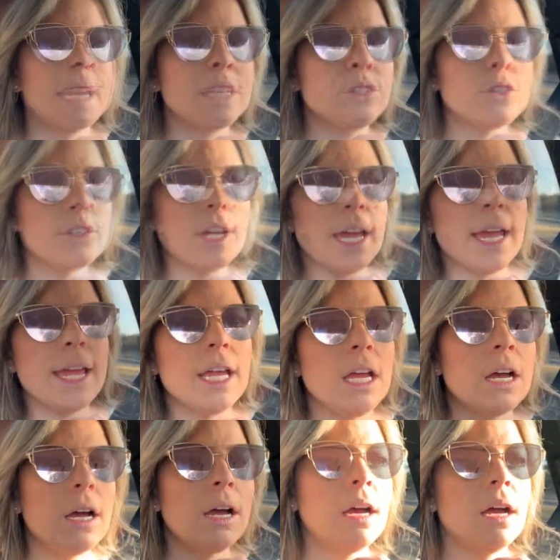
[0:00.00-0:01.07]
Yesterday,
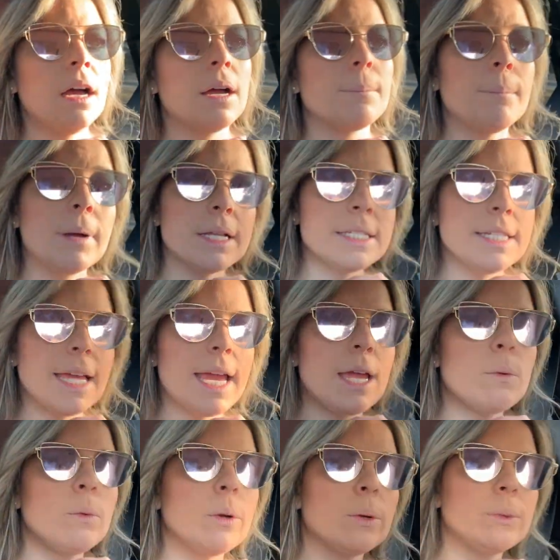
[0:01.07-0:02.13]

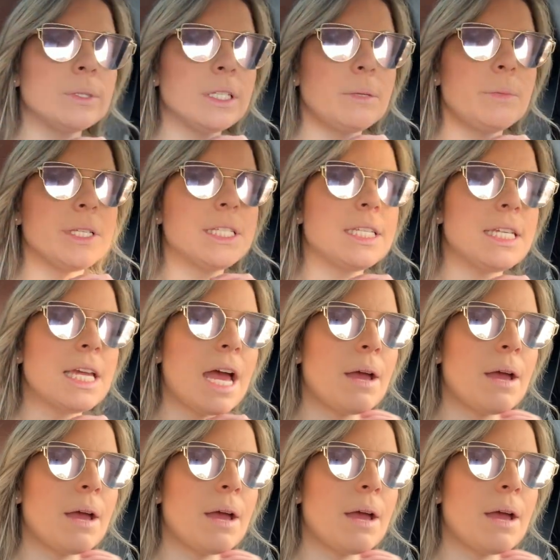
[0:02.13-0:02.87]
Monday, we were really busy.